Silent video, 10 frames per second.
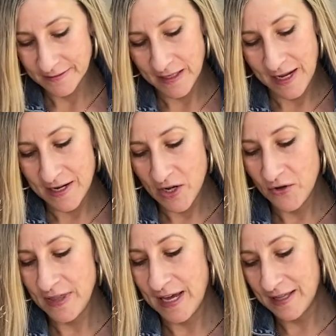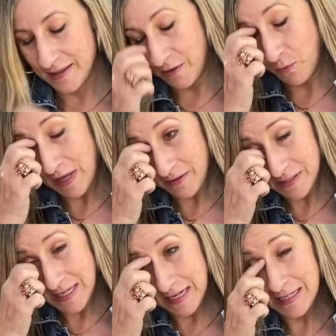I know that the weather's
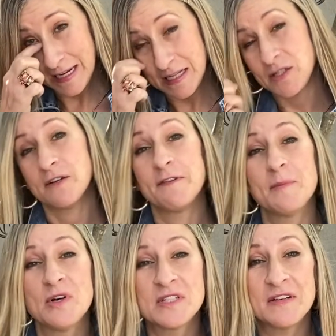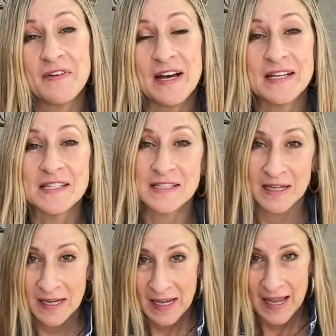getting nicer for most of us
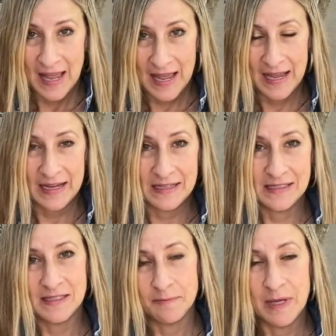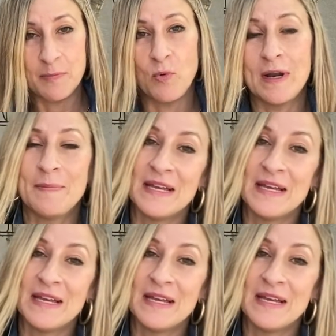and people want to be